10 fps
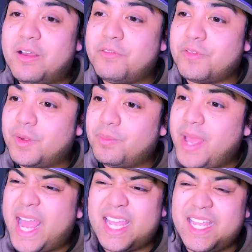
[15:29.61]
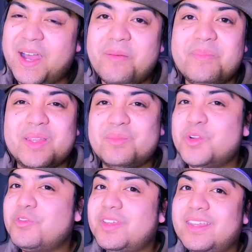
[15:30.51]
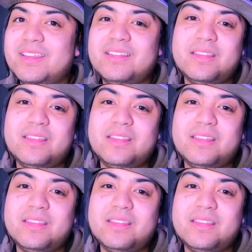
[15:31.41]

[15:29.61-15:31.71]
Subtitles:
from packing up and moving,